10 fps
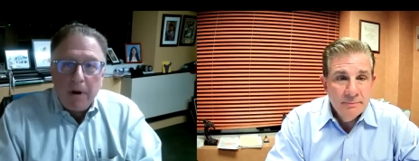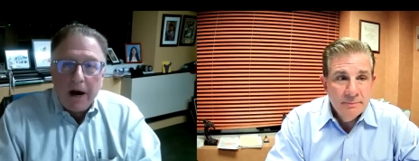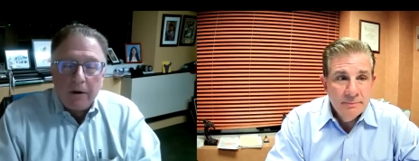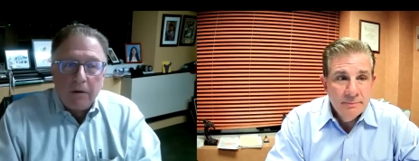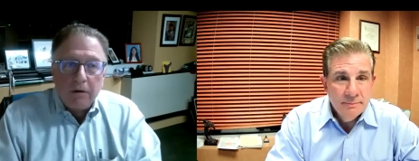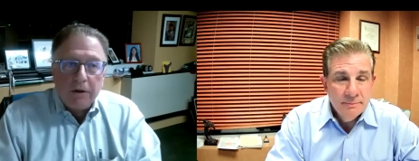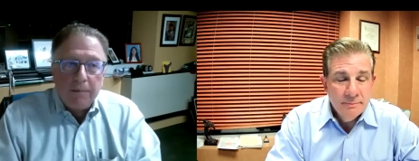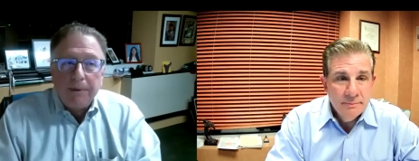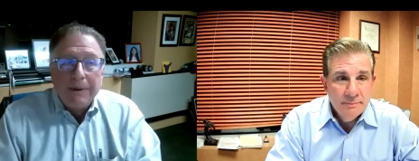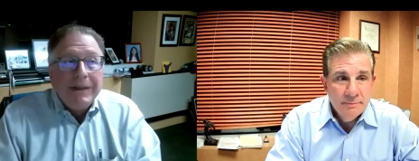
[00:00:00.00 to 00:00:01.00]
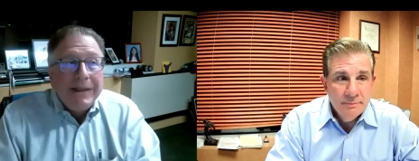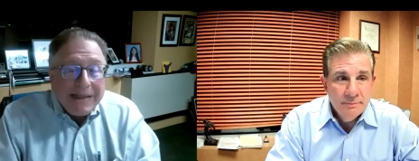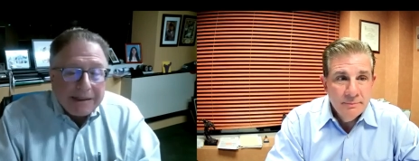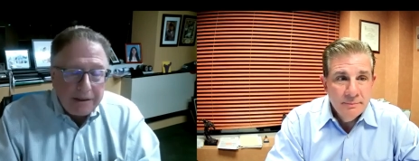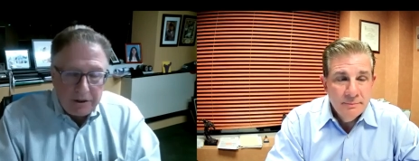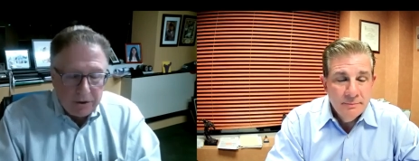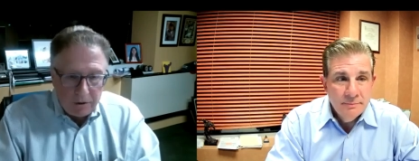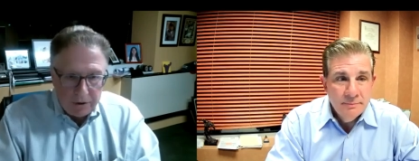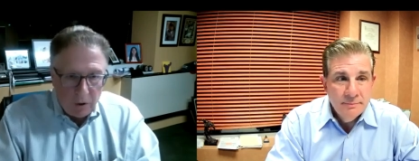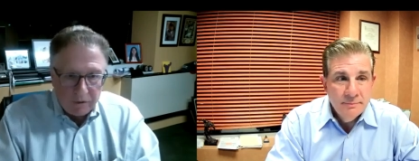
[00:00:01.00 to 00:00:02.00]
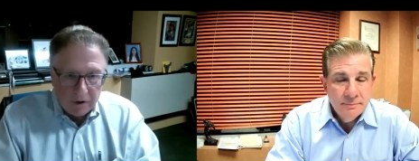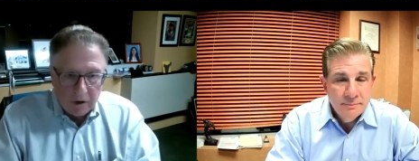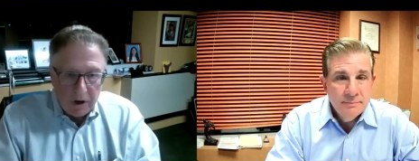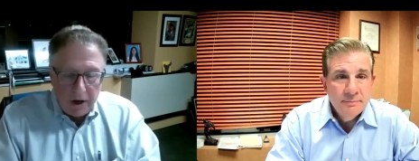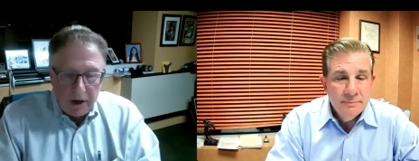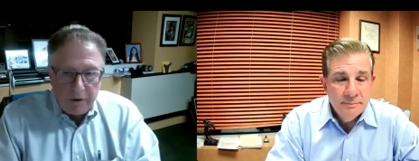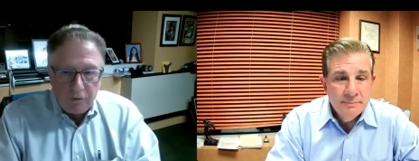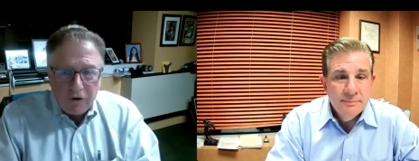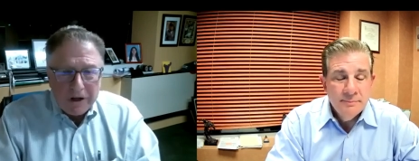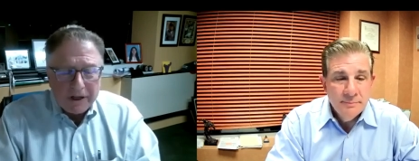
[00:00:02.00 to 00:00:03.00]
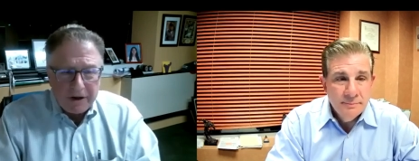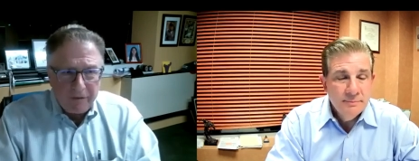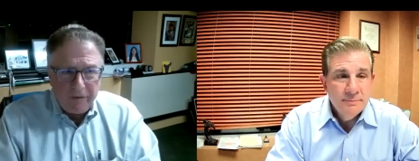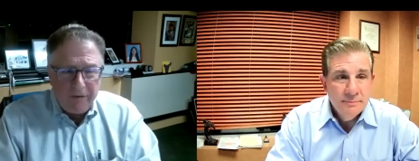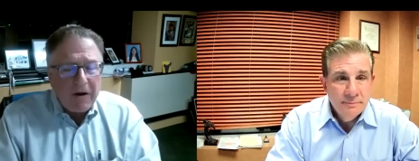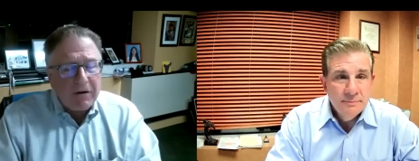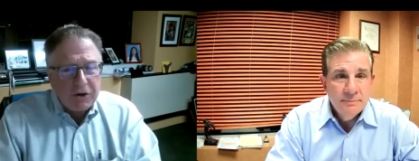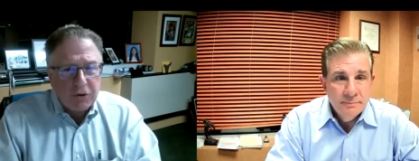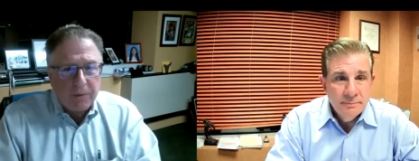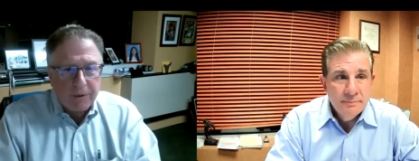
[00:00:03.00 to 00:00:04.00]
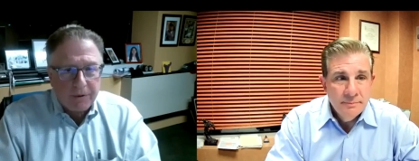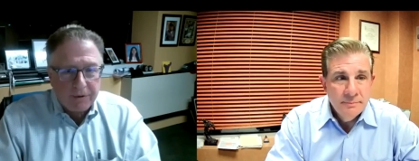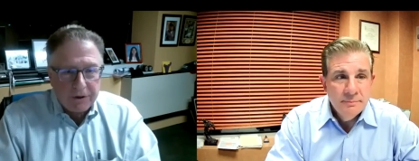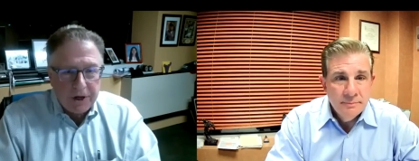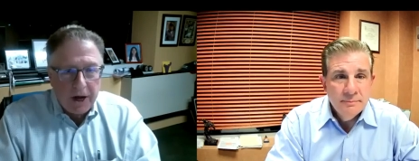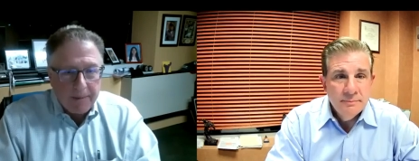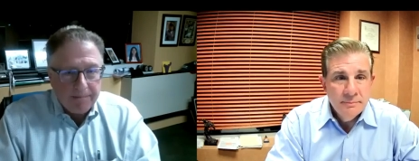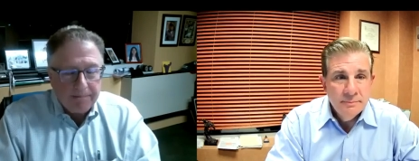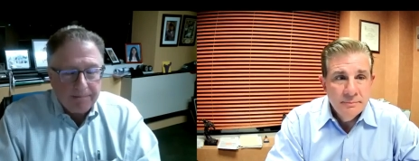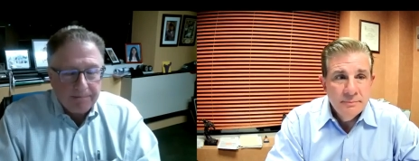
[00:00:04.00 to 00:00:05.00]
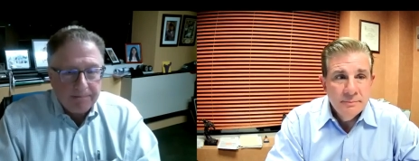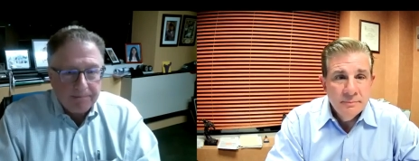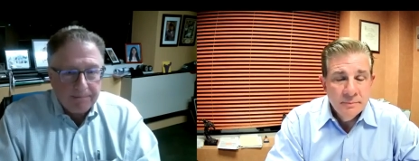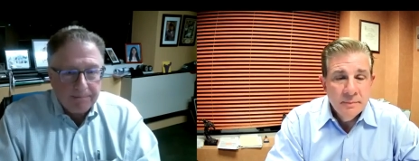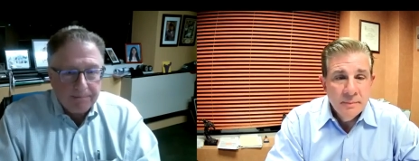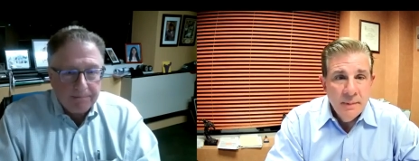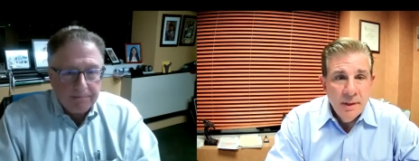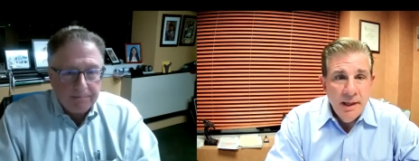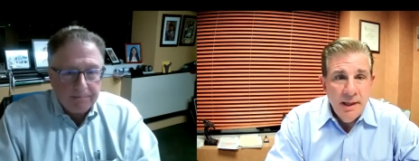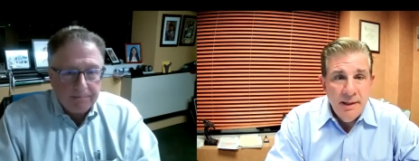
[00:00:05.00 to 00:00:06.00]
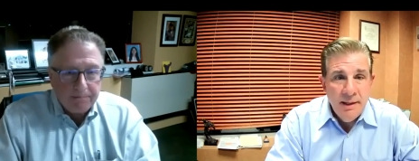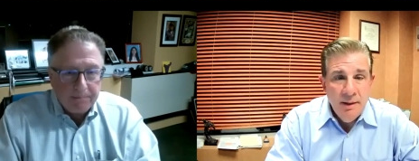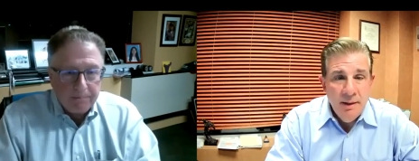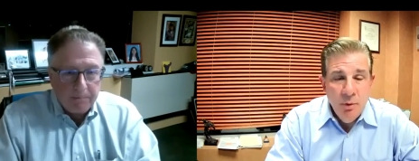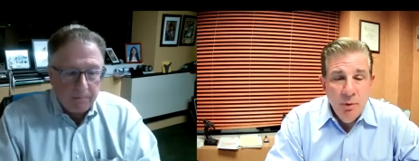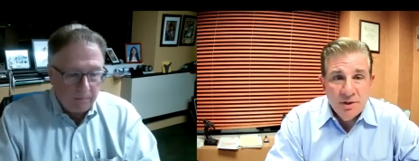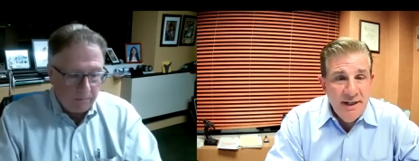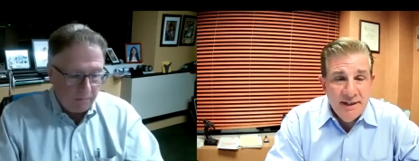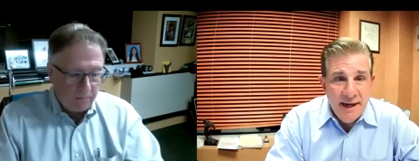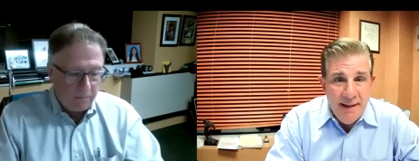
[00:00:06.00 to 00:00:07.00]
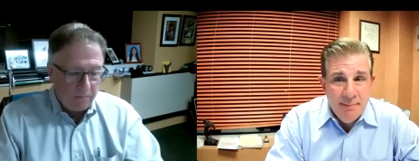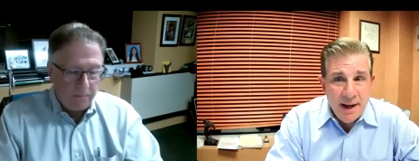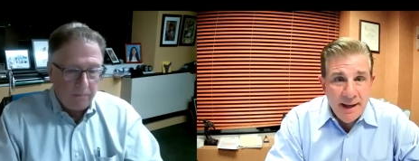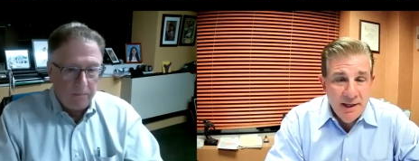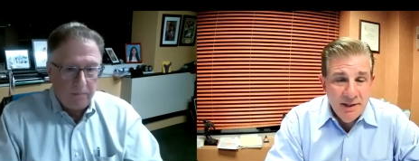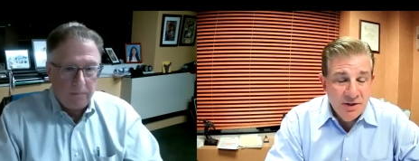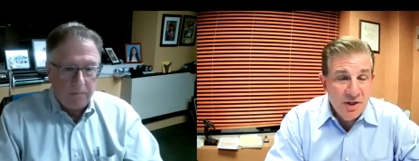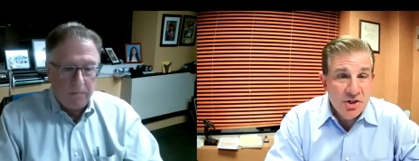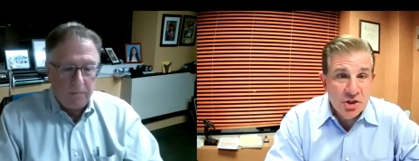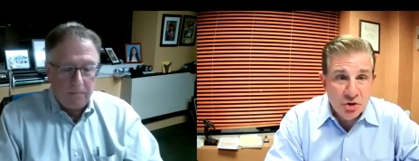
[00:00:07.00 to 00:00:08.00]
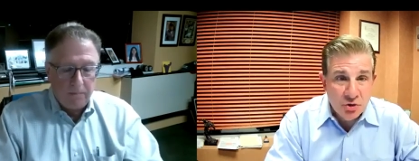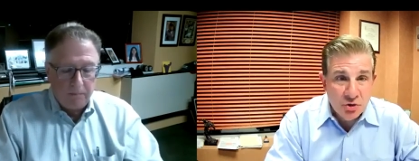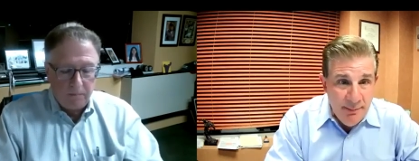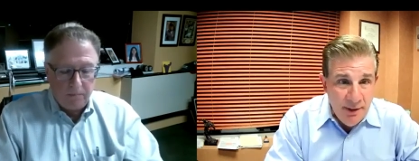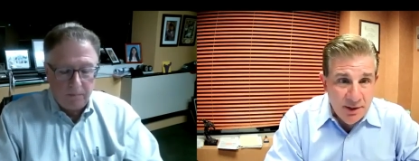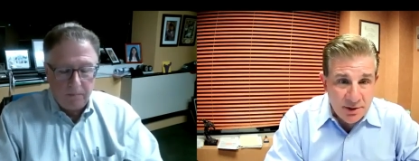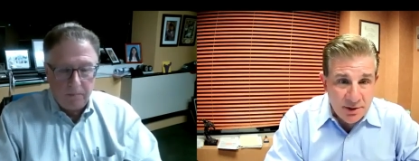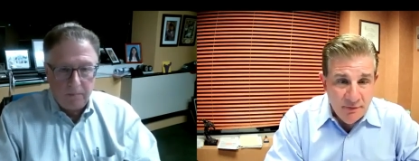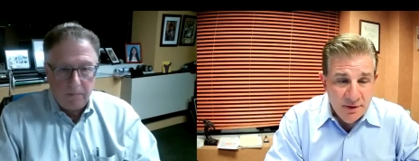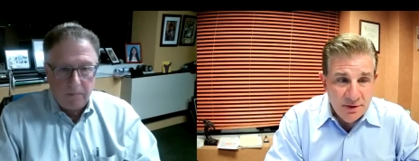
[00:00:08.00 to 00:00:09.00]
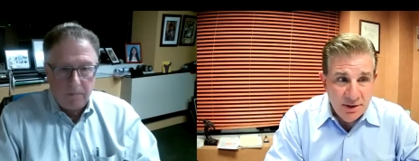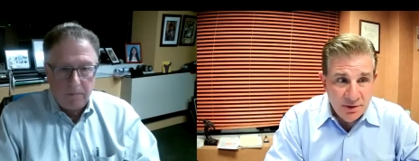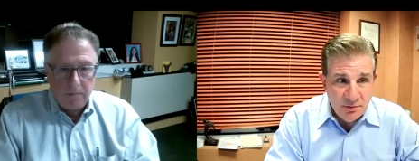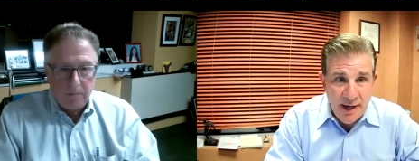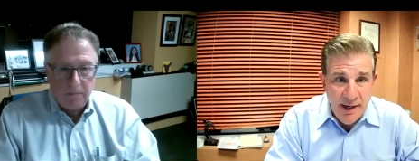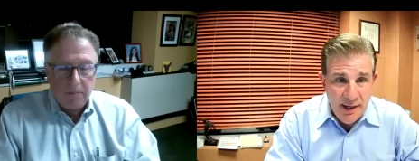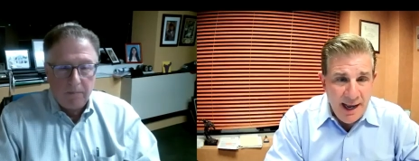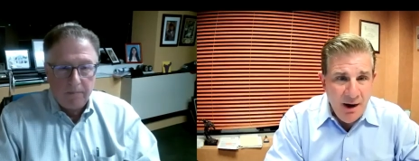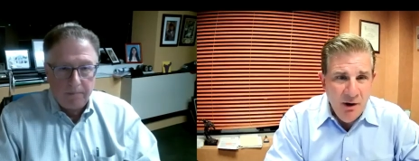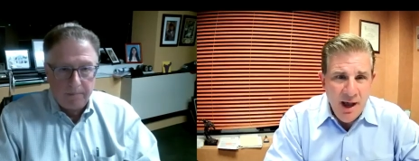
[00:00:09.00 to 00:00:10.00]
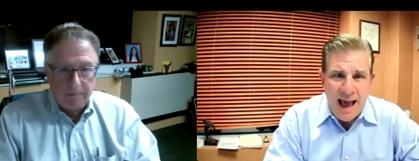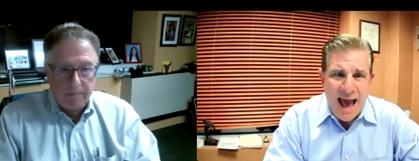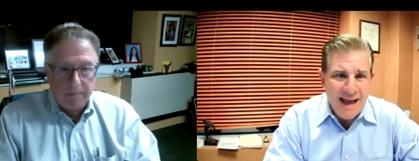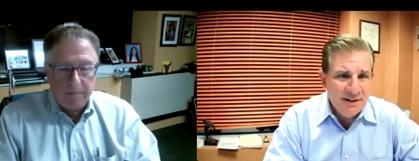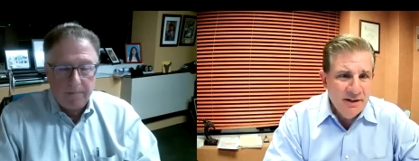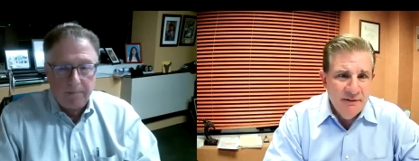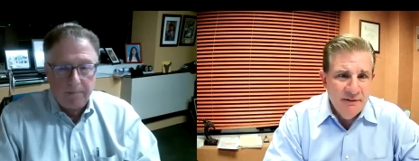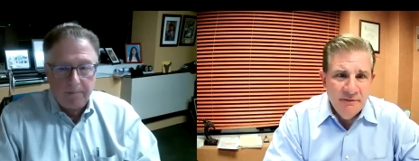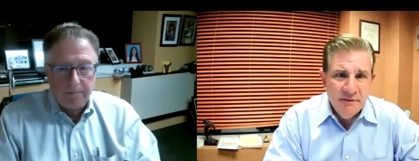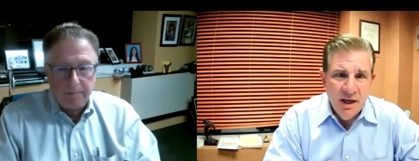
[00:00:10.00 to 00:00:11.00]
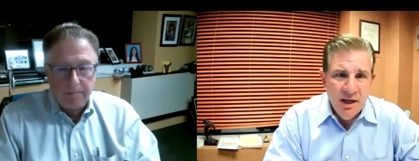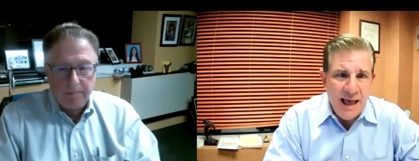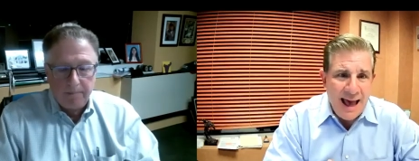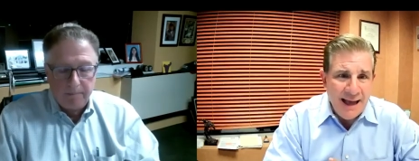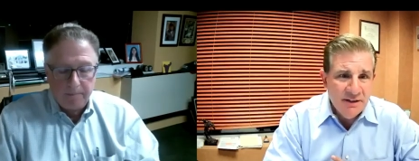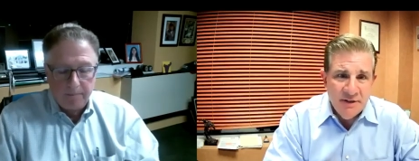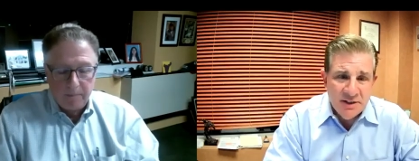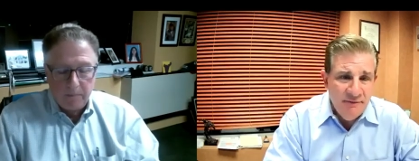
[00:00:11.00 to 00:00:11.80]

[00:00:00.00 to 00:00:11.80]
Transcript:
Speaker 1: model completely turned over in really a very short period of time
Speaker 2: and what we're seeing today, Mike, is the streaming services, right? Now, active uh, activist